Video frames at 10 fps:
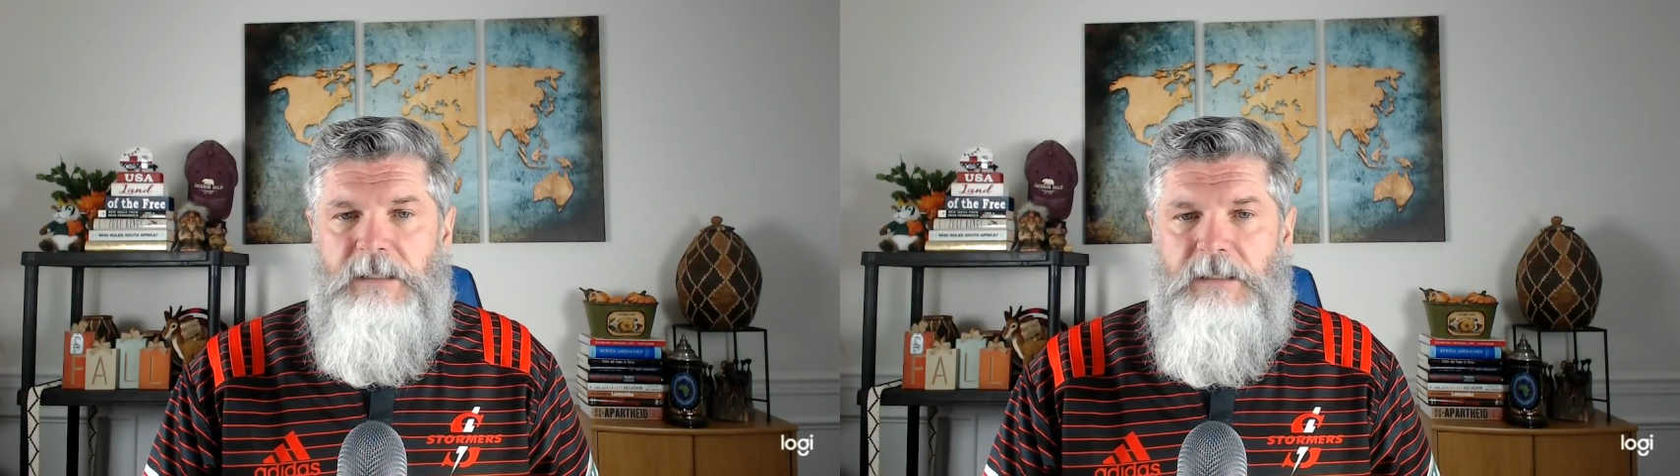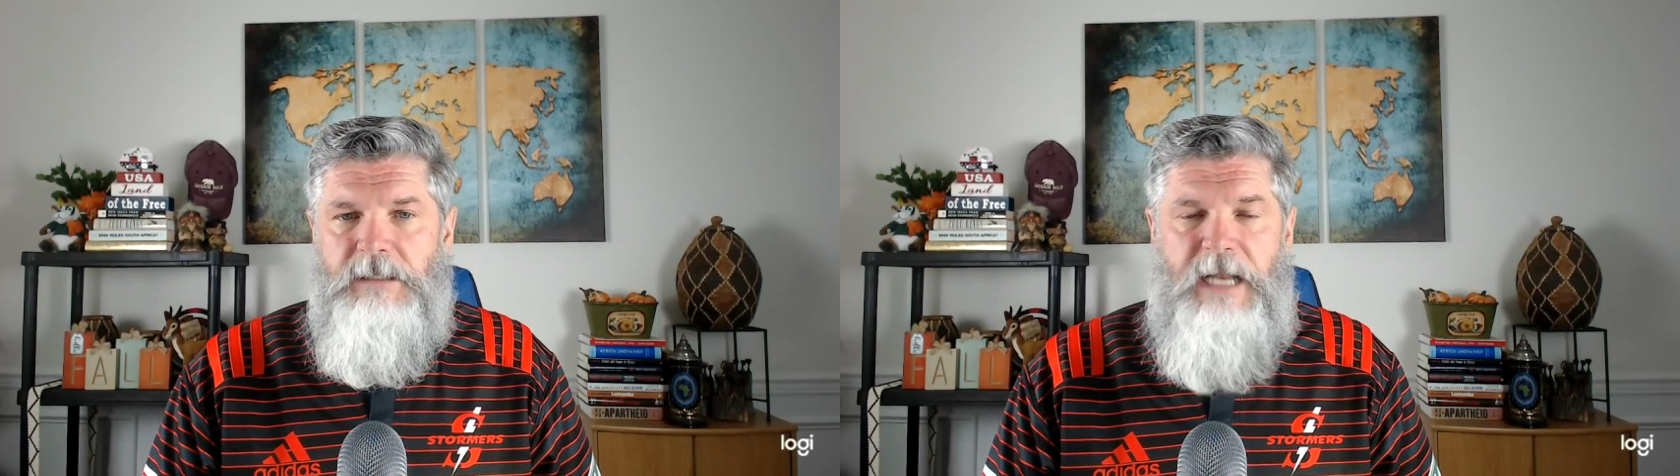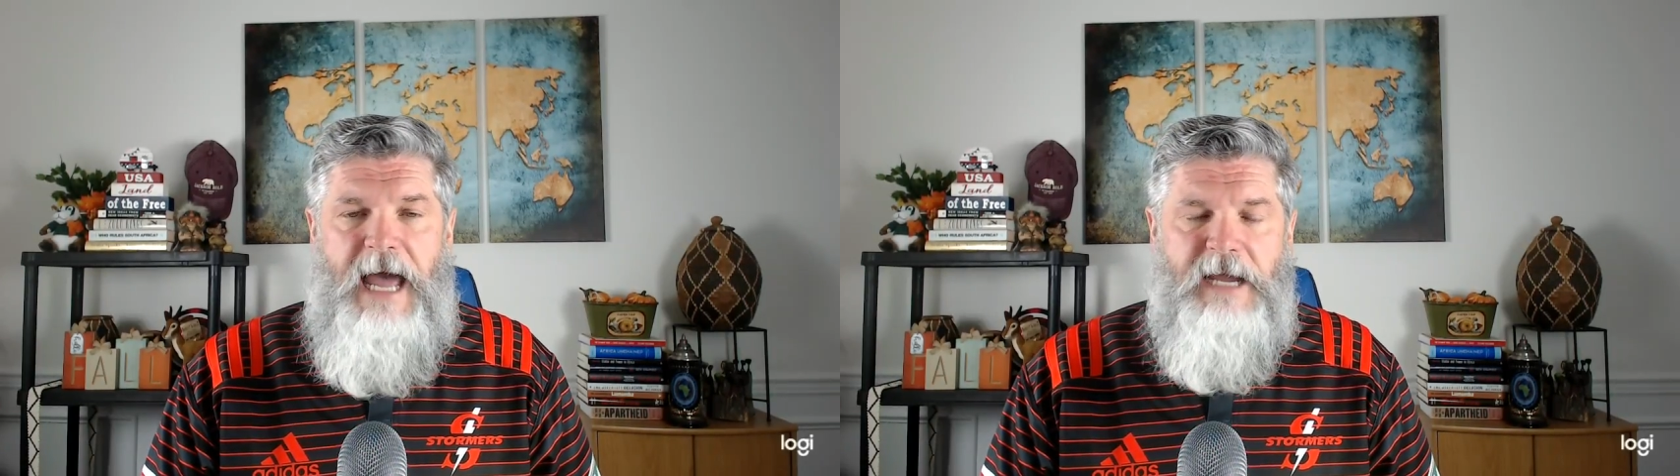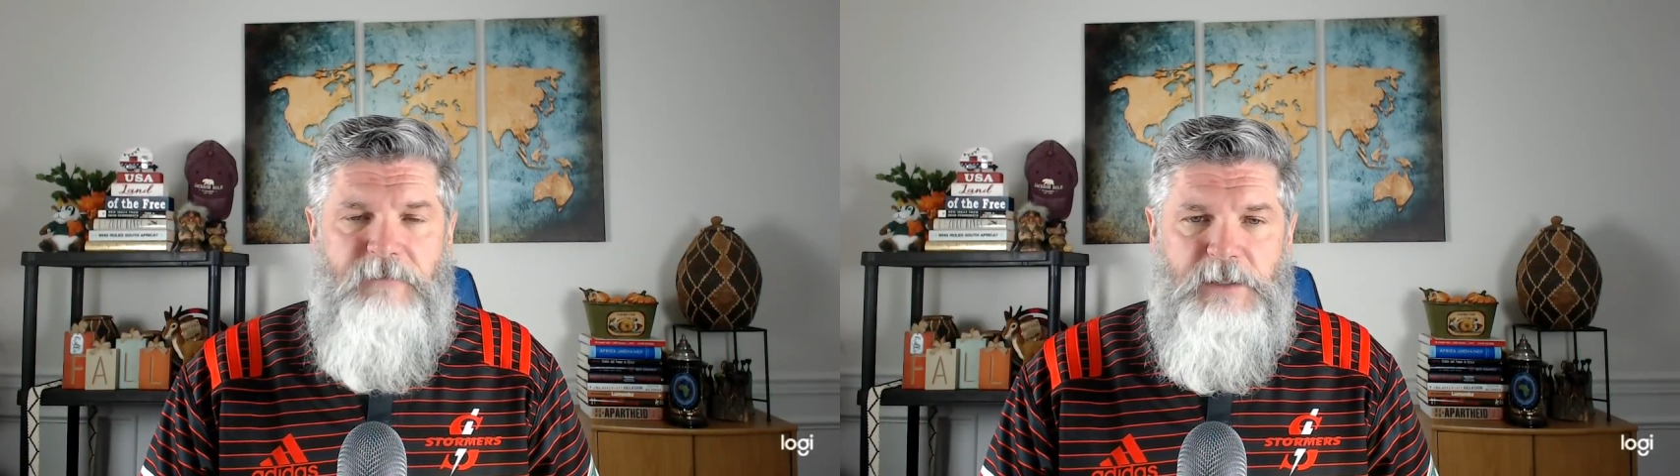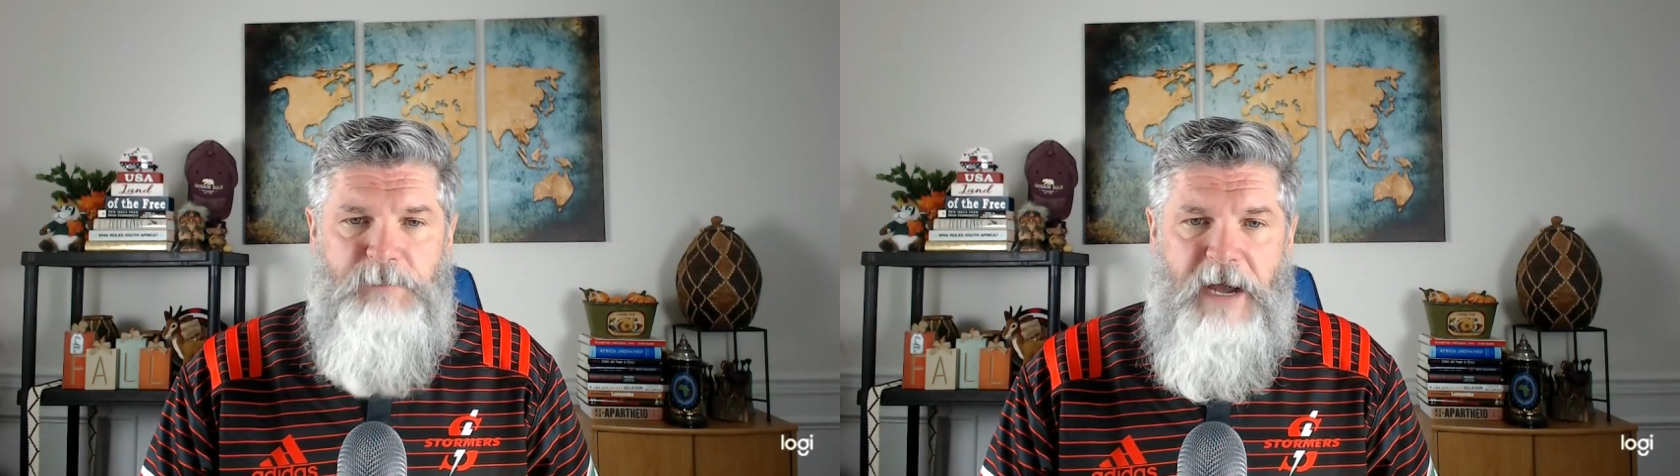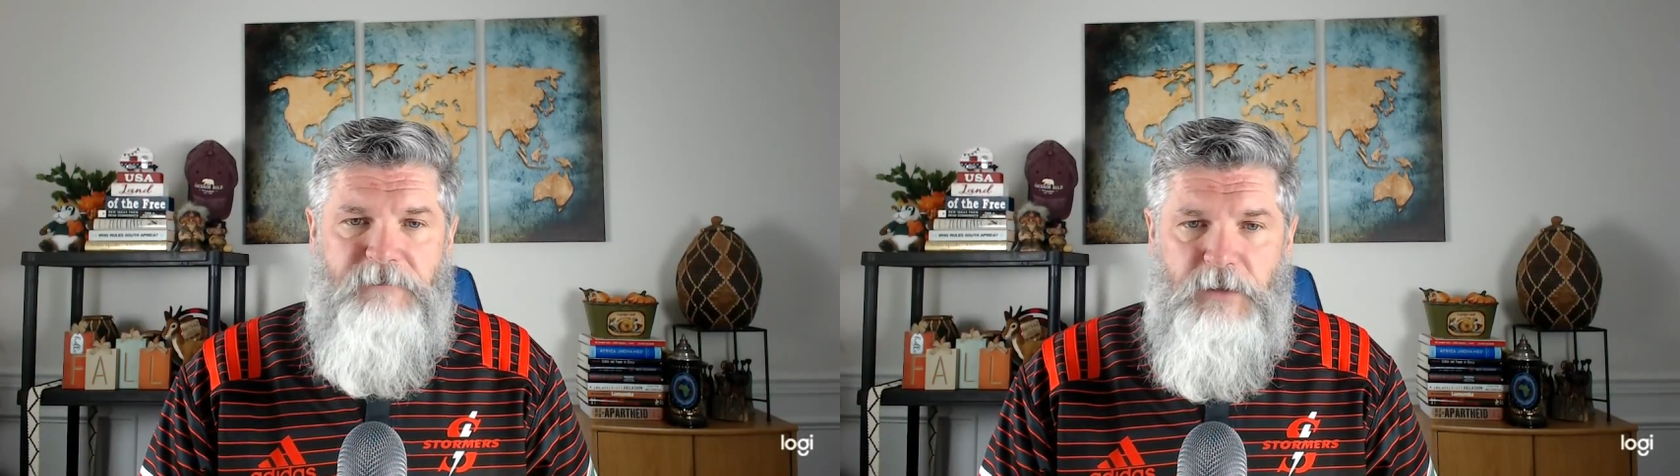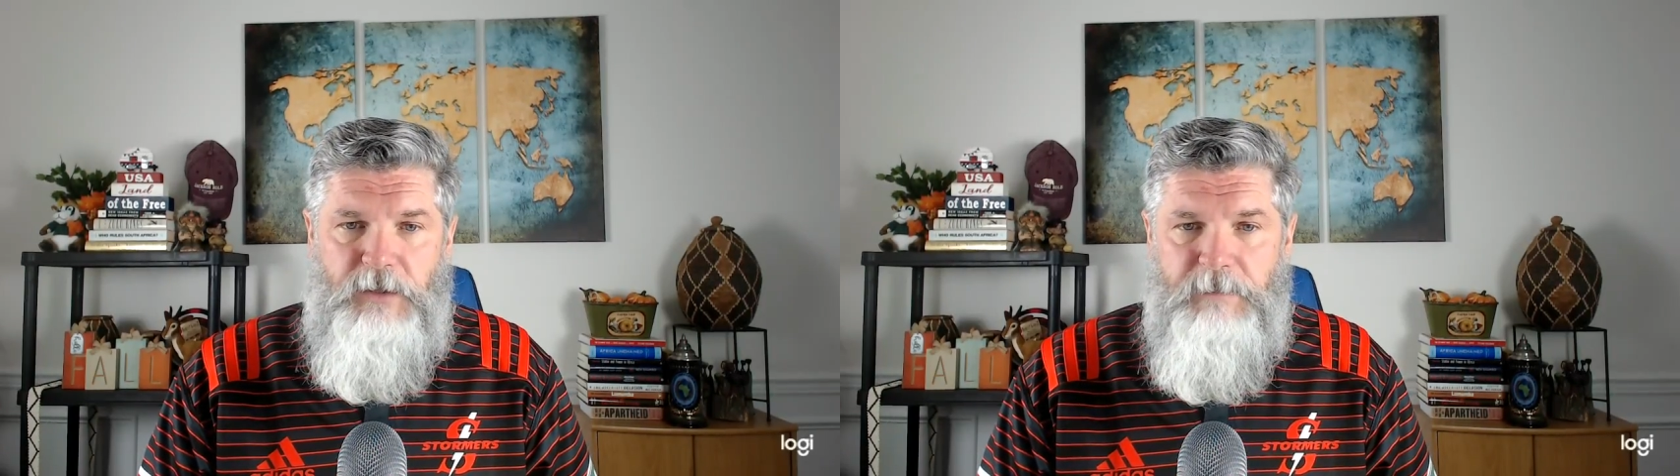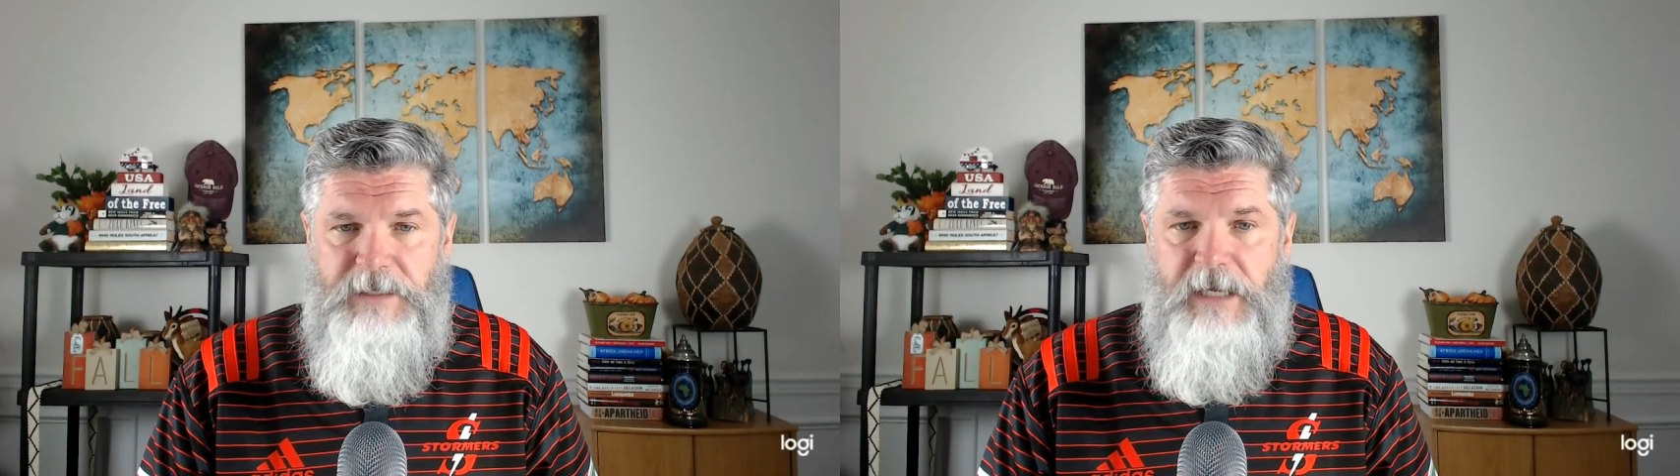the lack of respect for
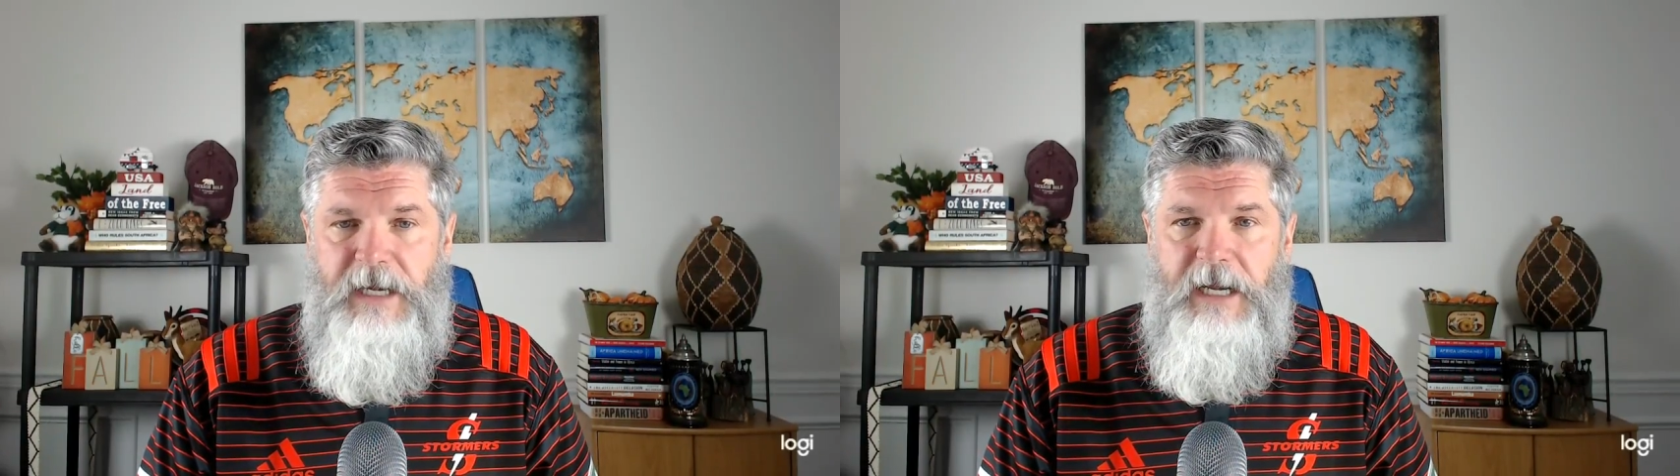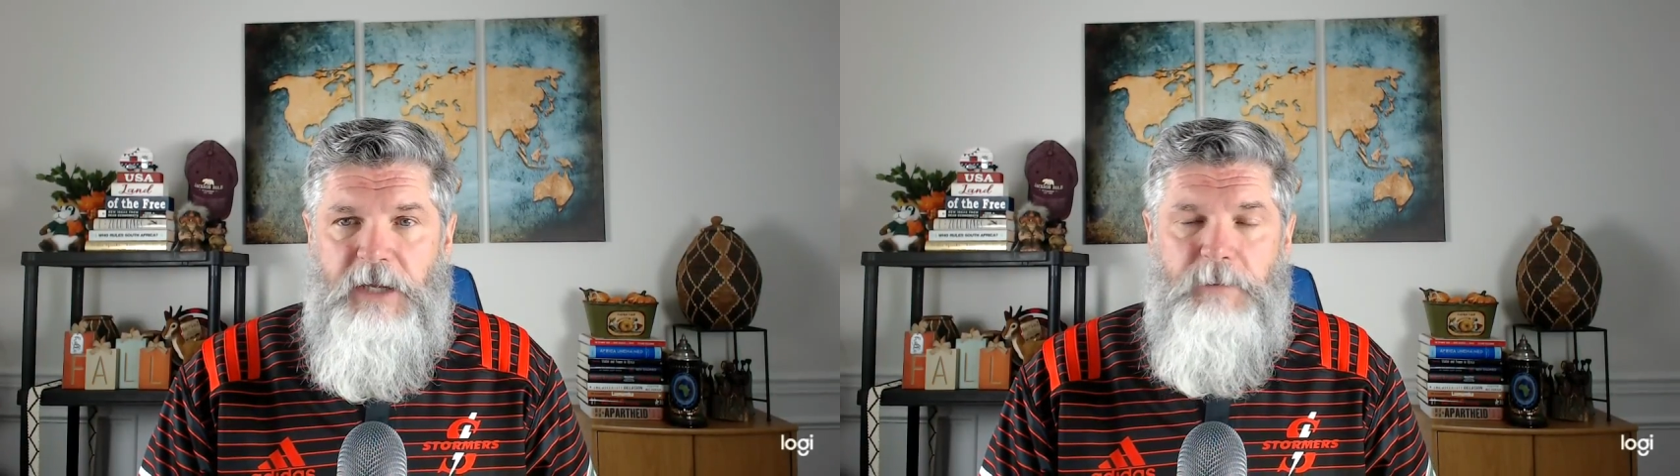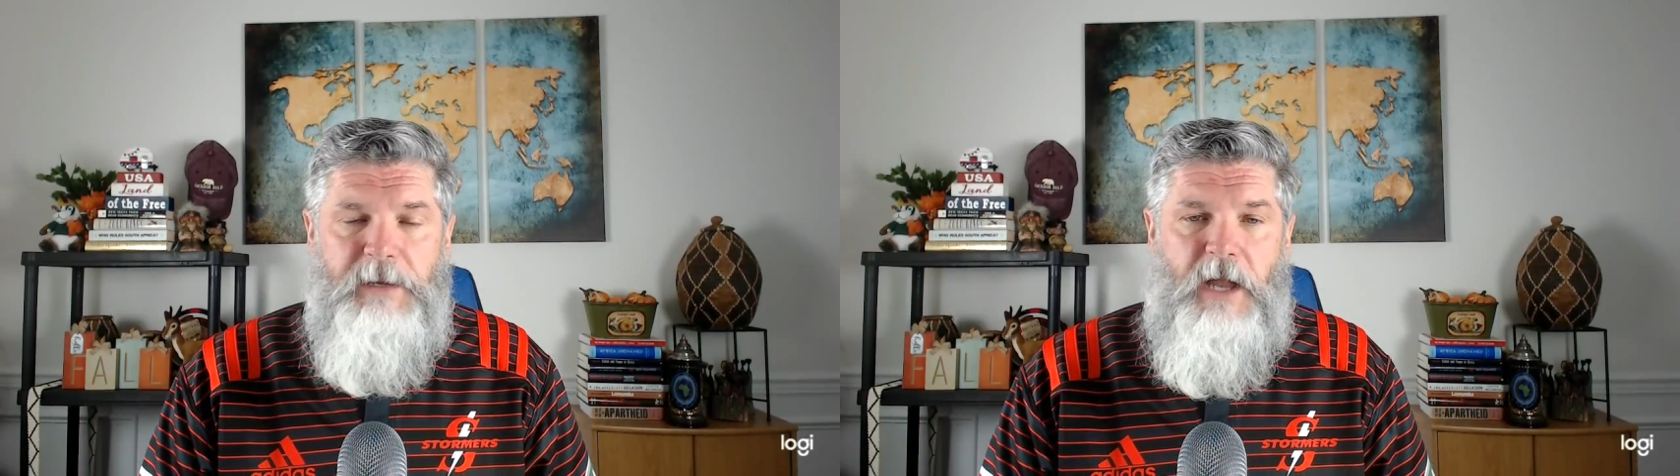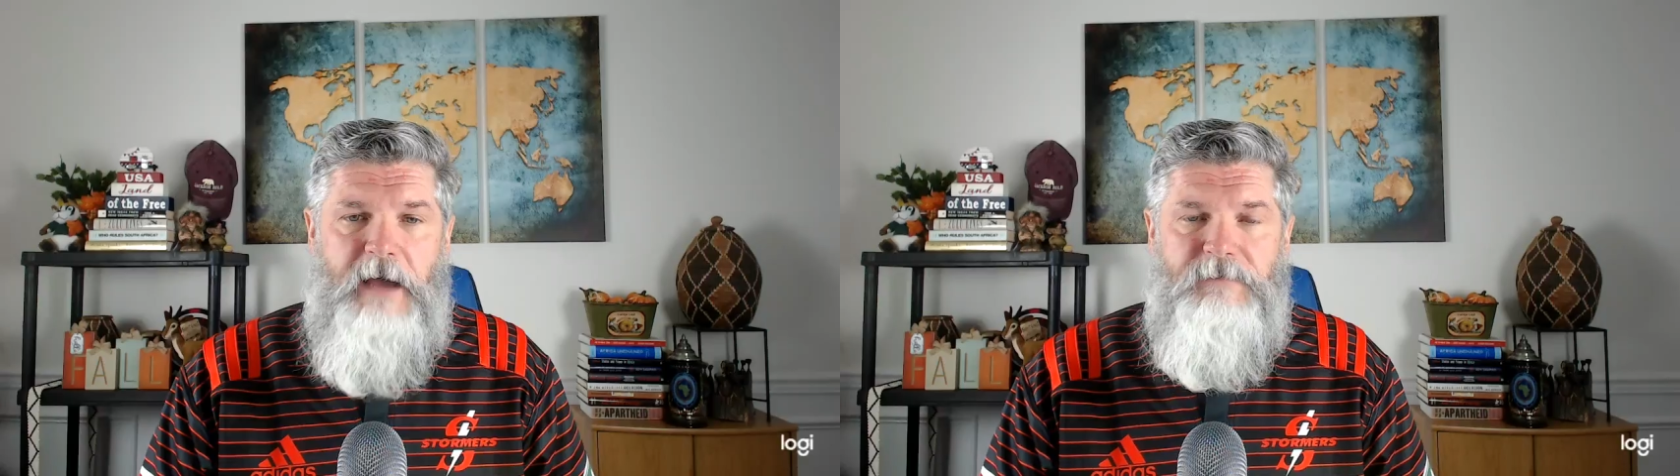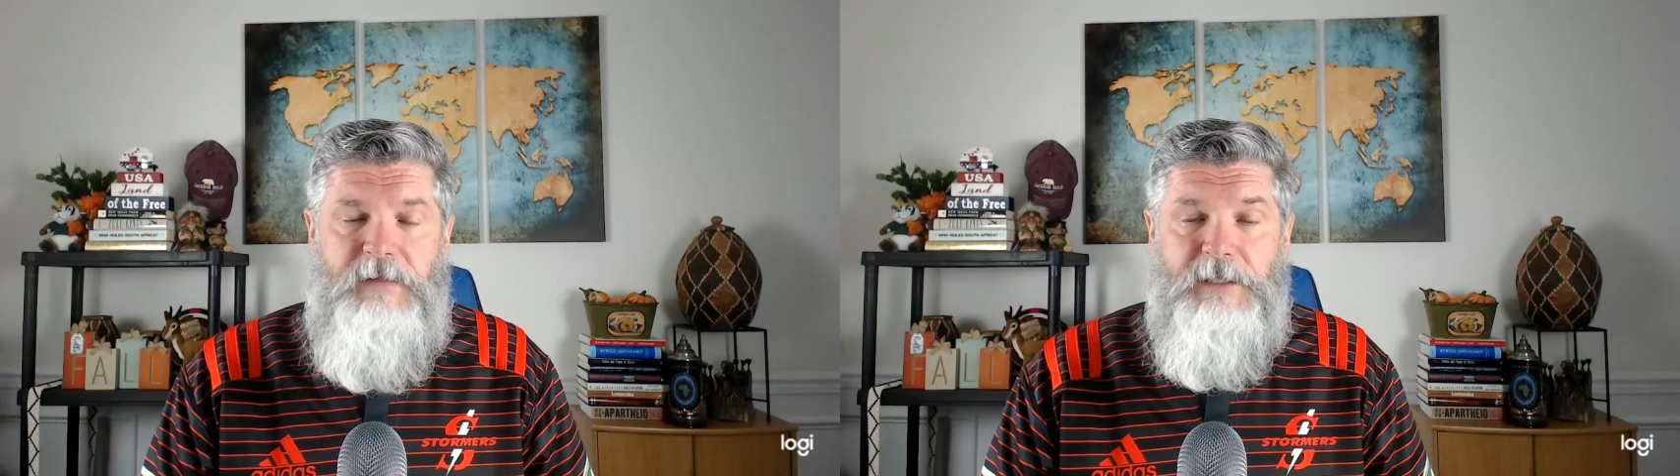human dignity and human life